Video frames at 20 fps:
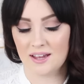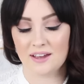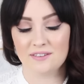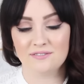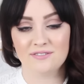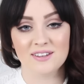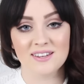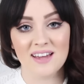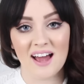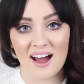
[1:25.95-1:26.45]
And
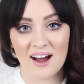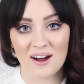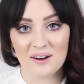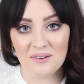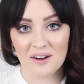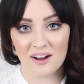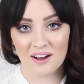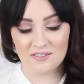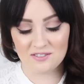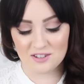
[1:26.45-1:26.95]
for
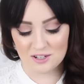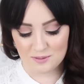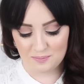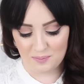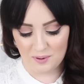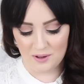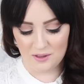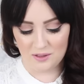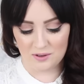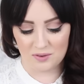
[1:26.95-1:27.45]
now, I've just
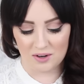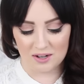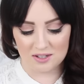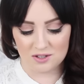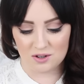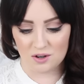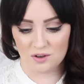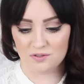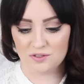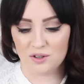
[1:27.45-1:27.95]
put the
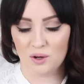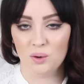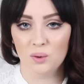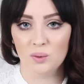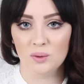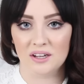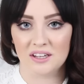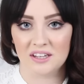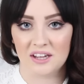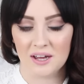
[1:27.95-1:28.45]
rest of the
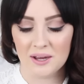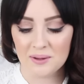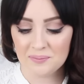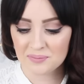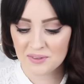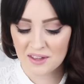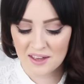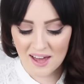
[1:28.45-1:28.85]
haul in here.